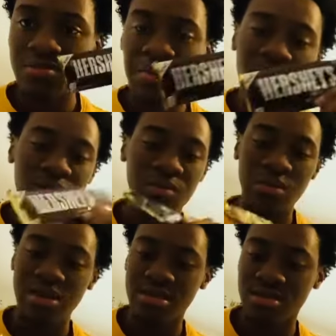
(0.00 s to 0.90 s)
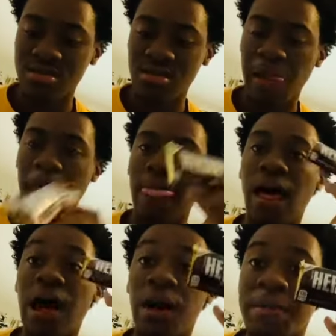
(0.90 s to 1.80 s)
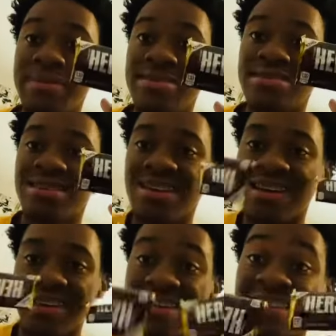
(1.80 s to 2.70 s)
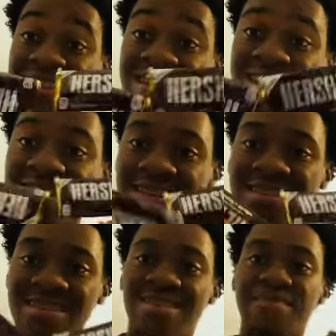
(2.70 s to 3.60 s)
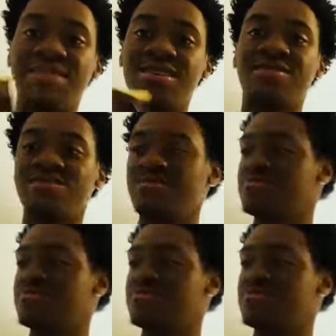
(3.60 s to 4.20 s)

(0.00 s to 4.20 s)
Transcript: bar with almonds. Get it. Get it. I'm telling you.